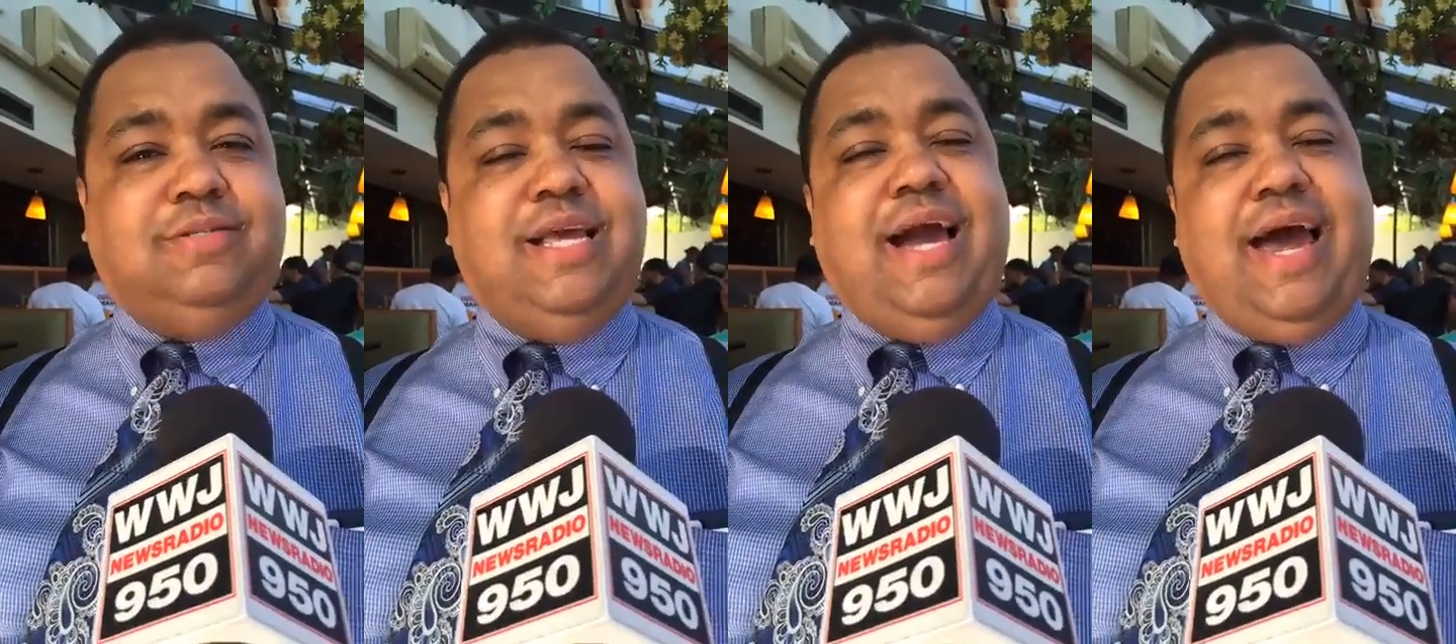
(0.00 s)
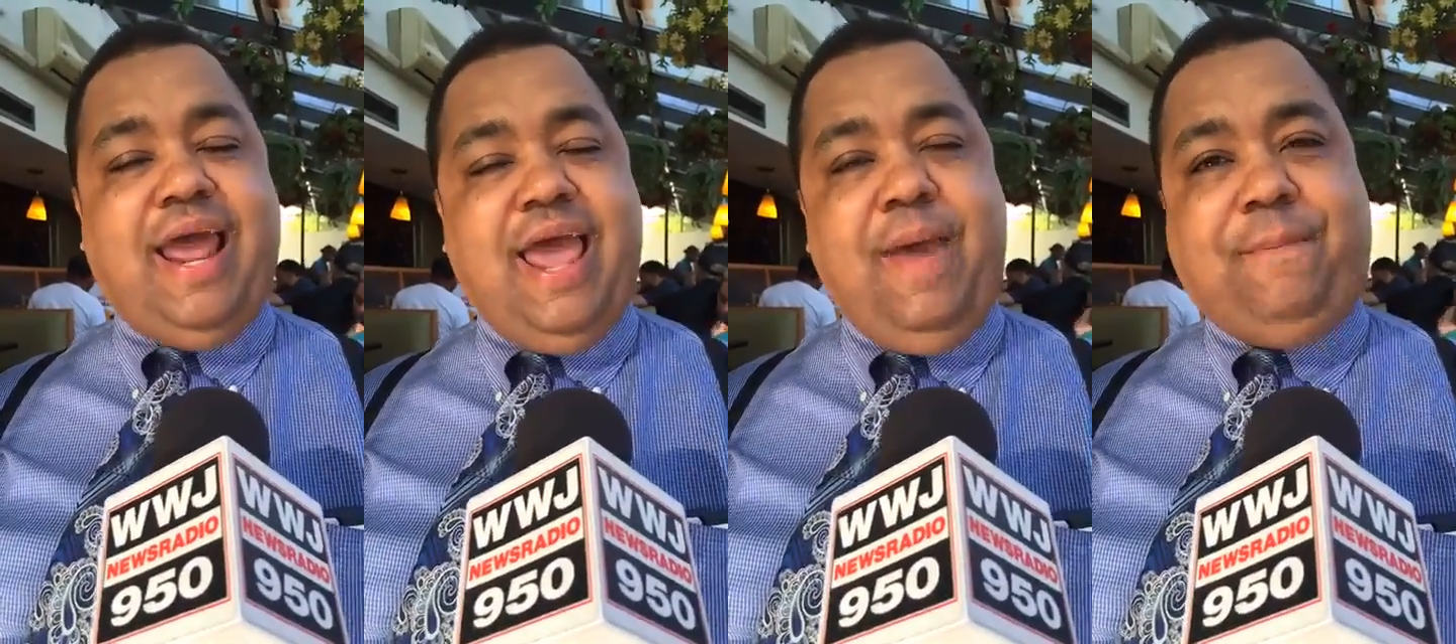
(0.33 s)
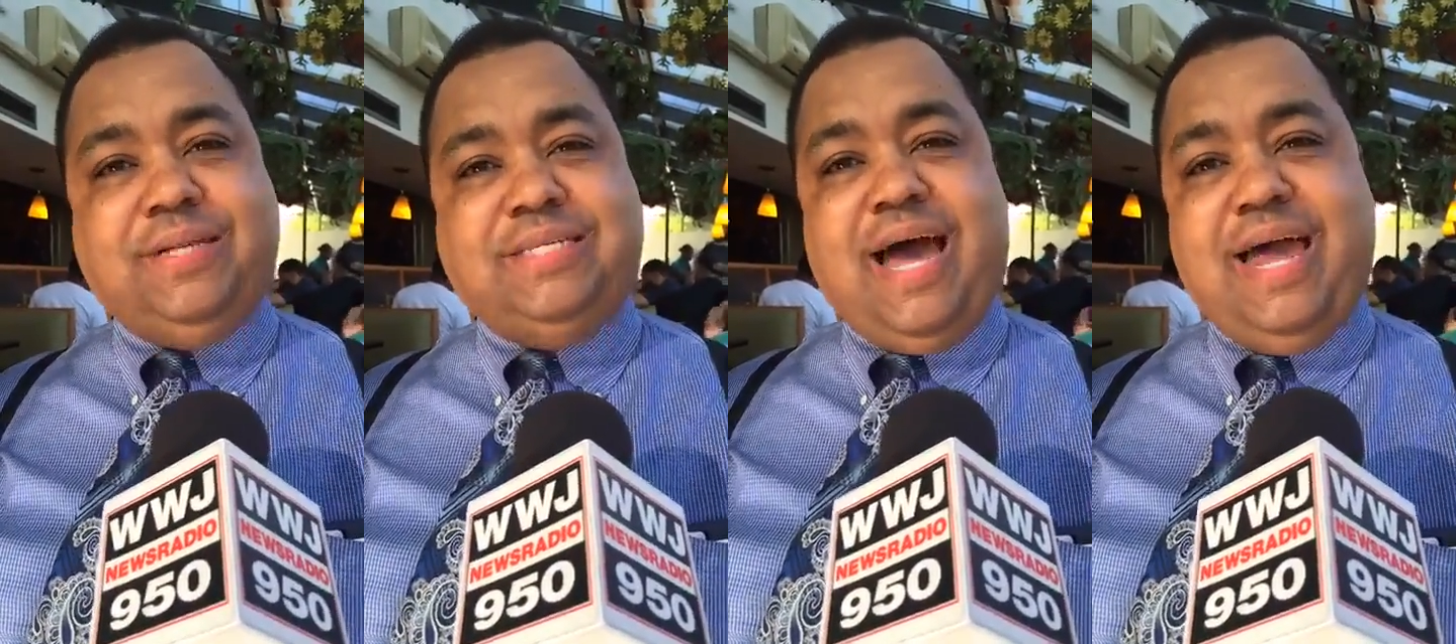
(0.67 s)
they got a
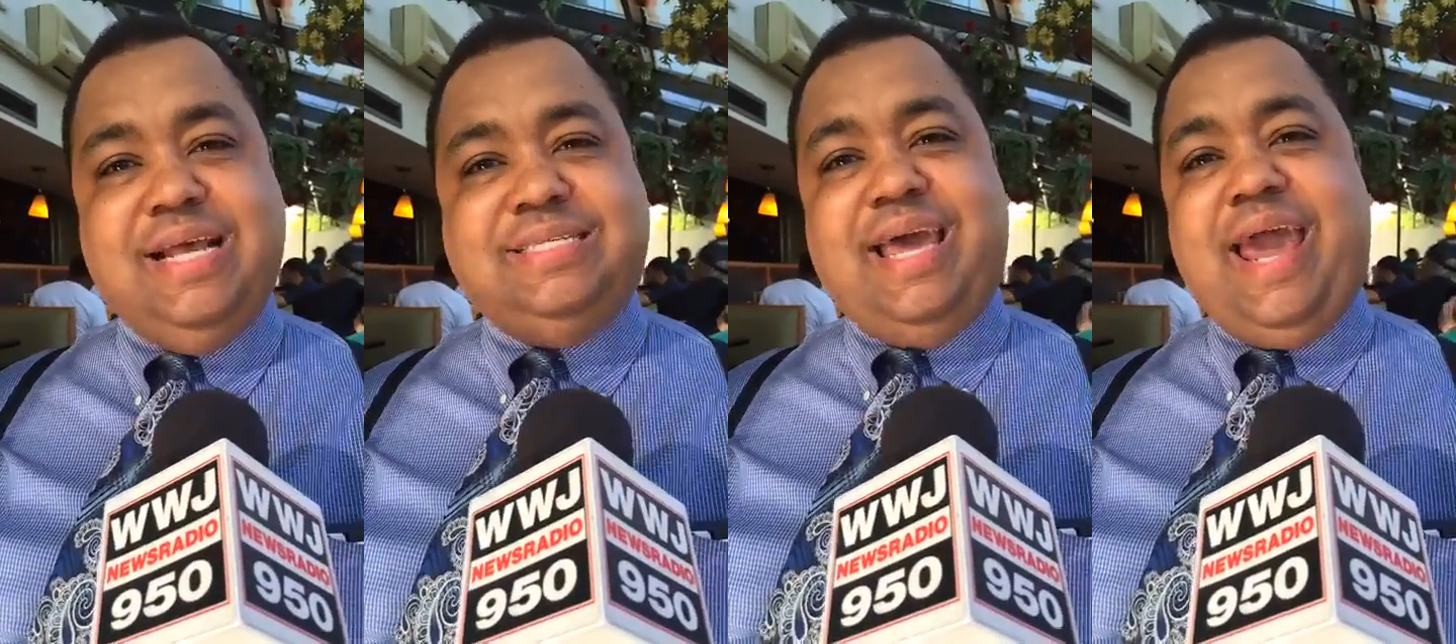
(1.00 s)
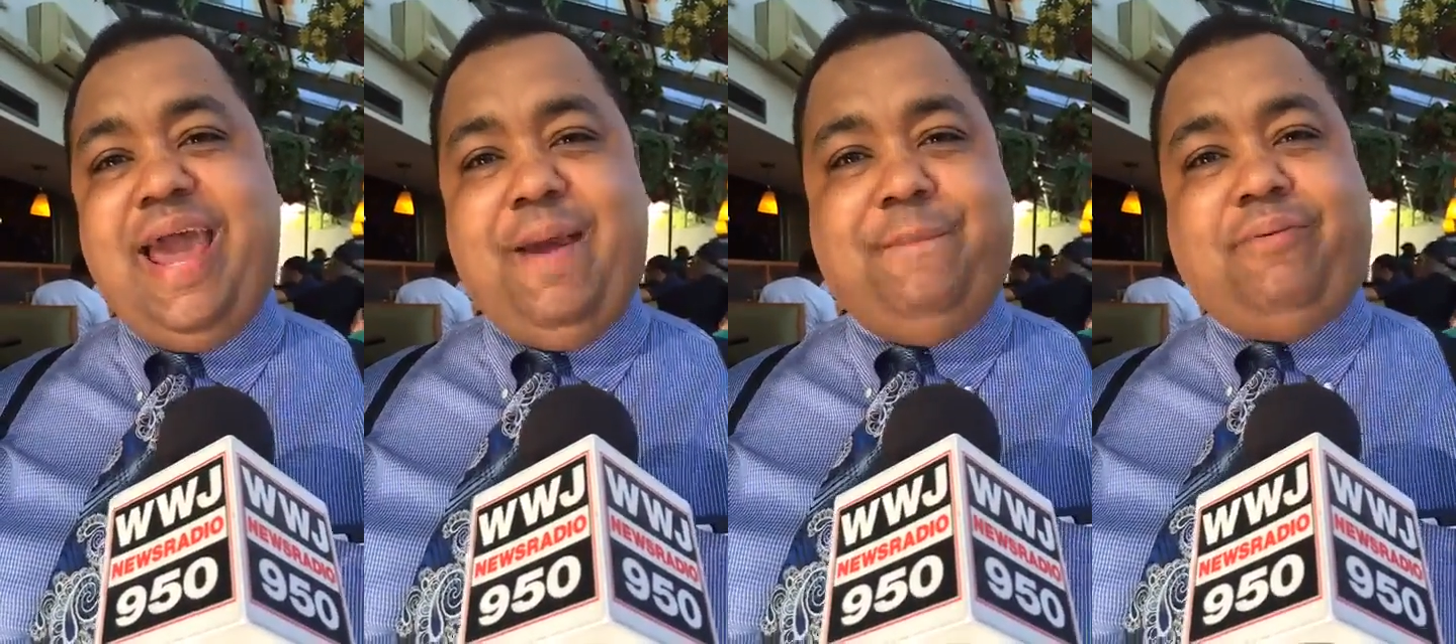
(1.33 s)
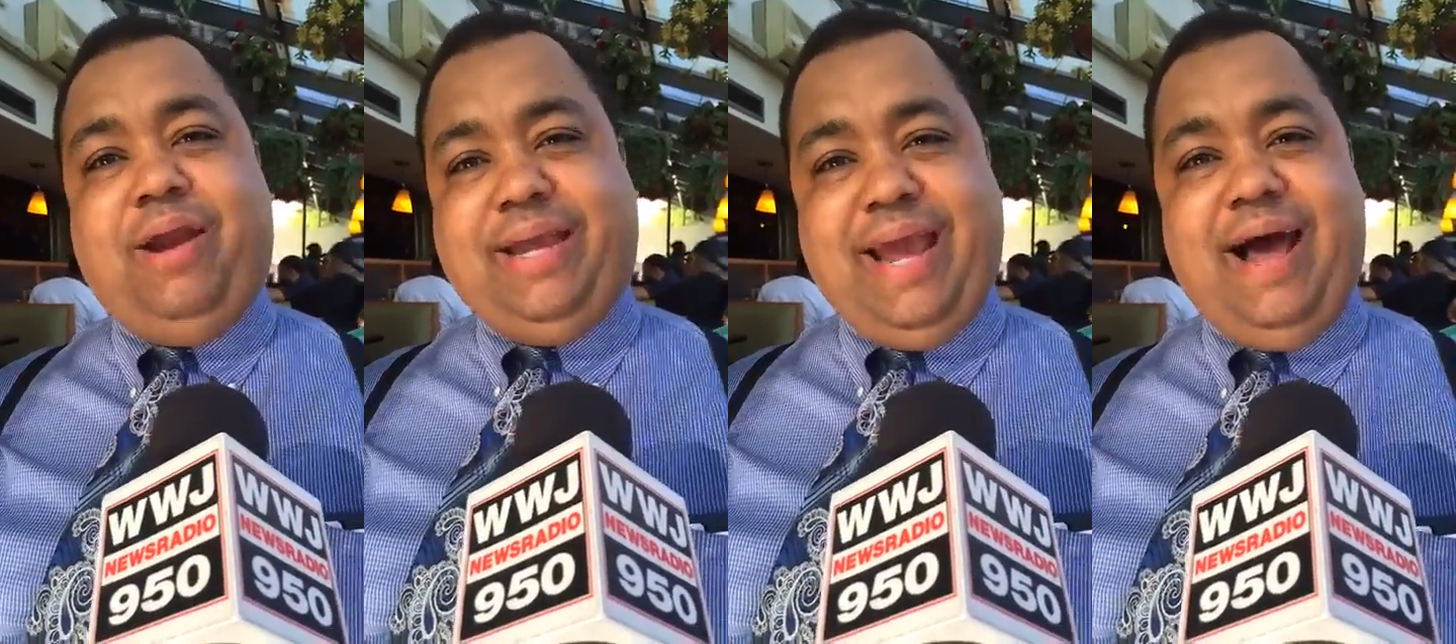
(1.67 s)
hepatitis A
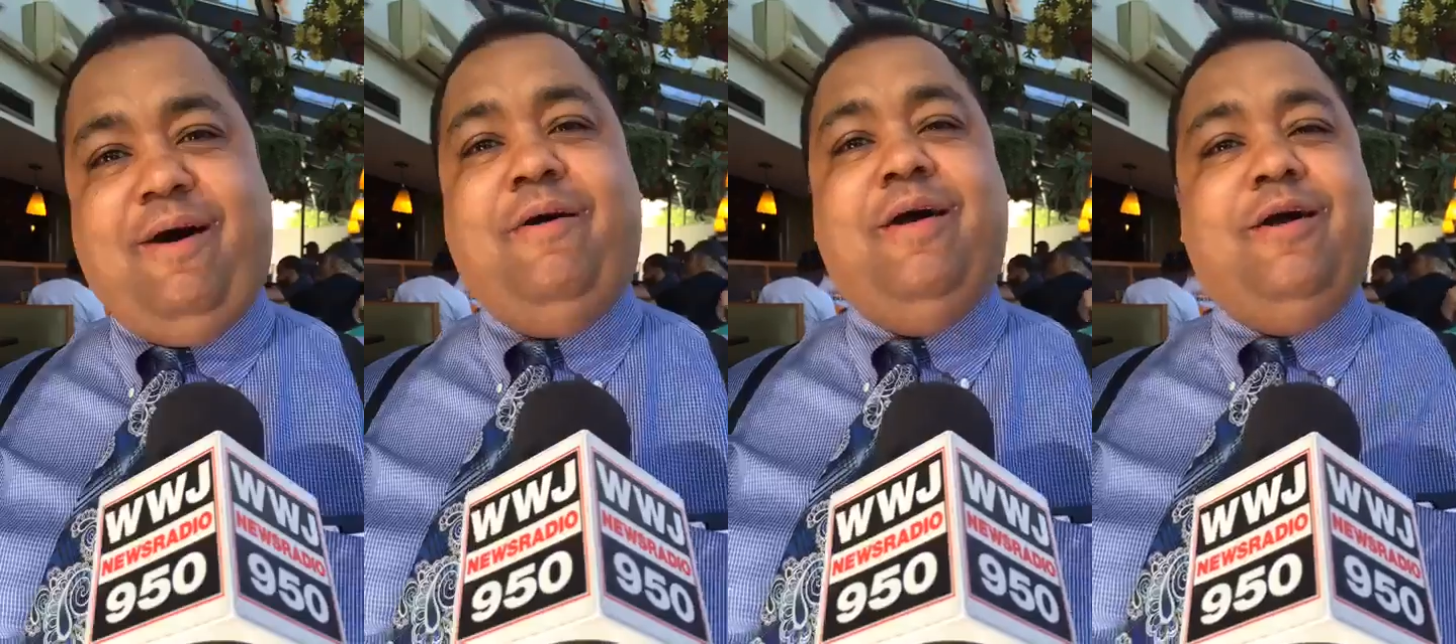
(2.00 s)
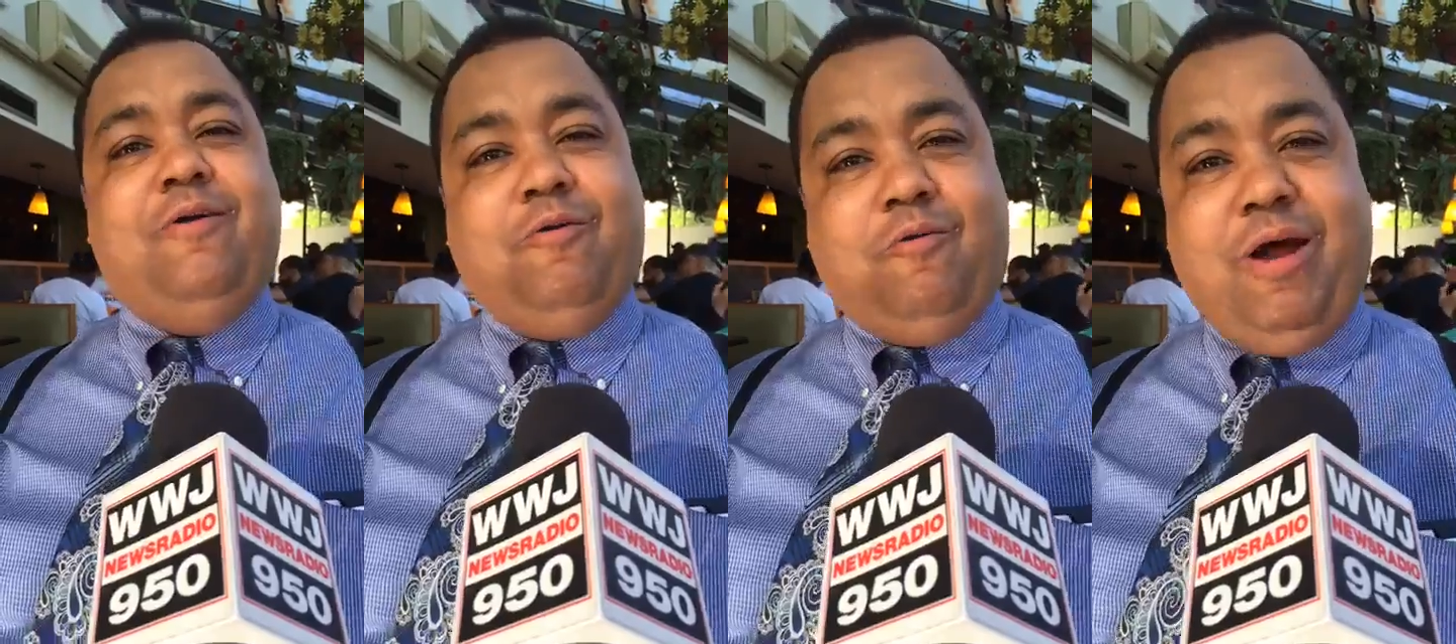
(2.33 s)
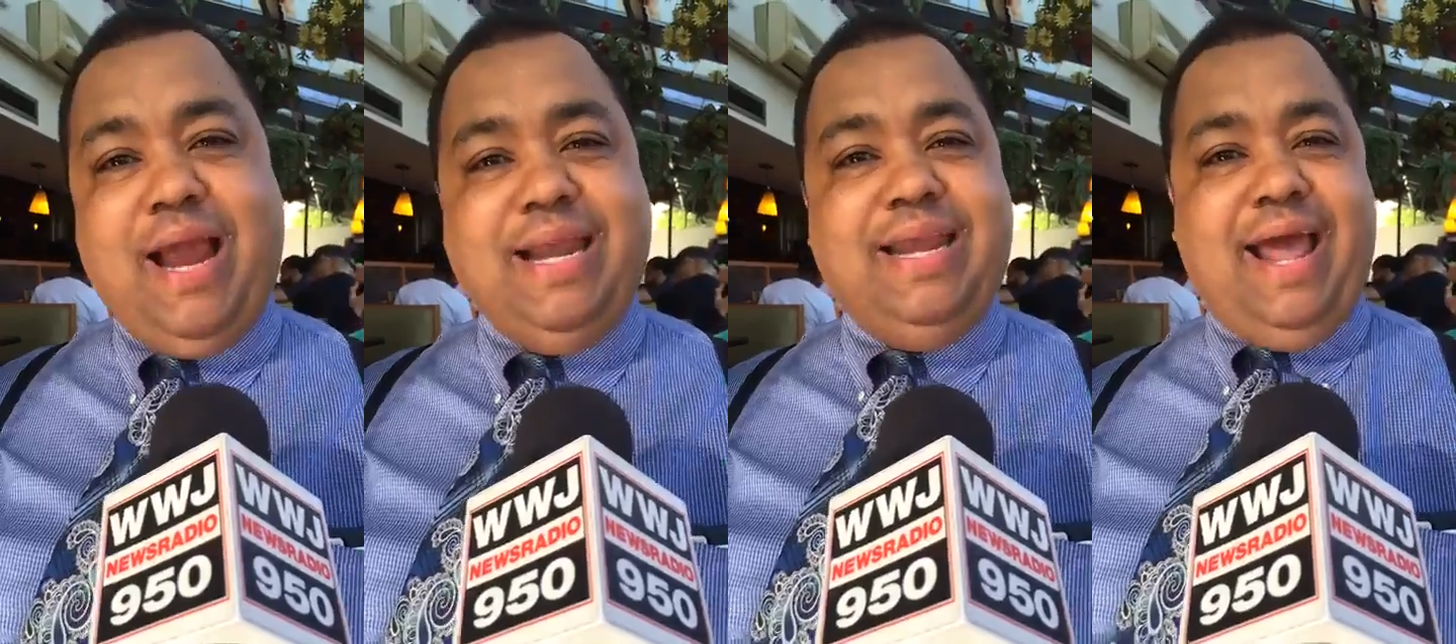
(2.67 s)
breakout
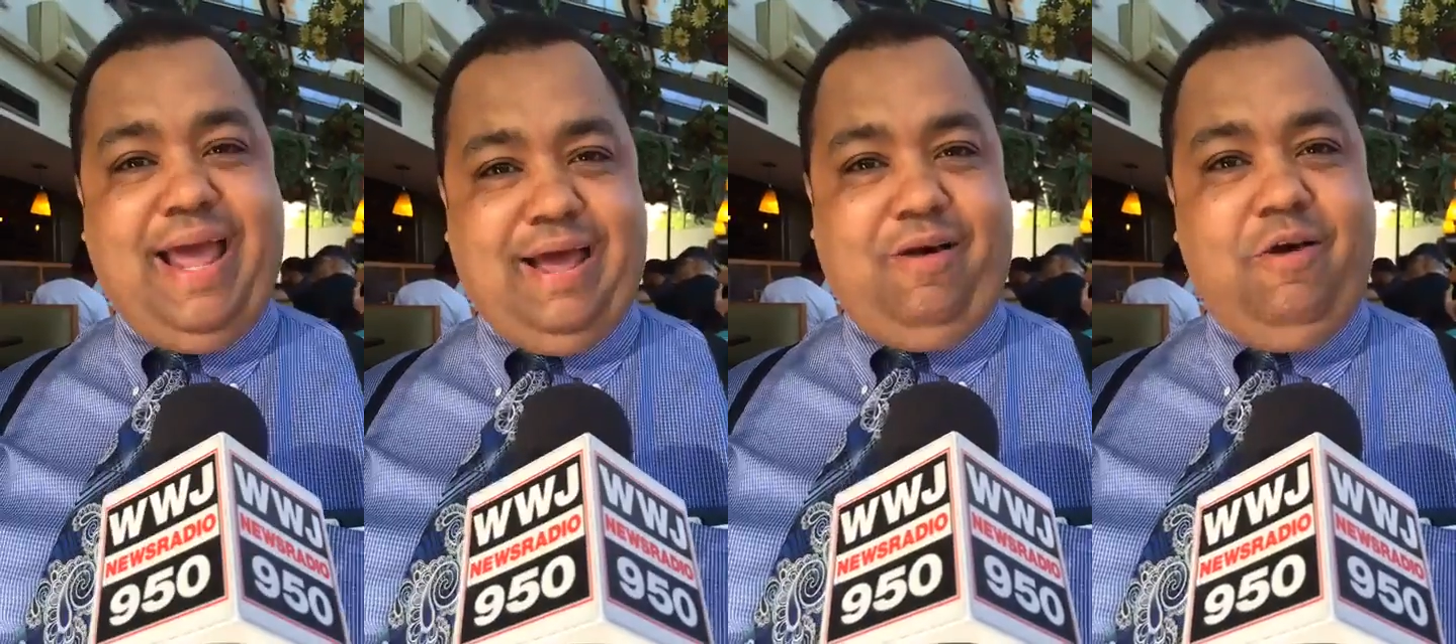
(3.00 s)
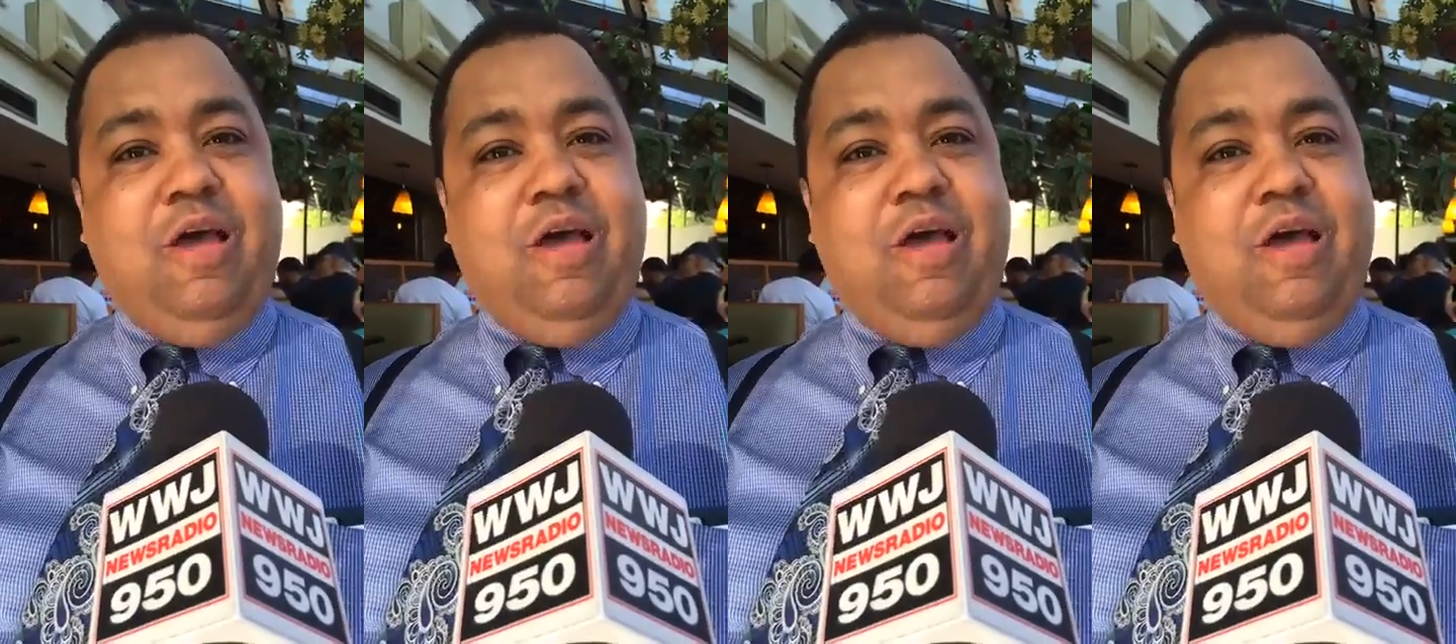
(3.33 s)
right now,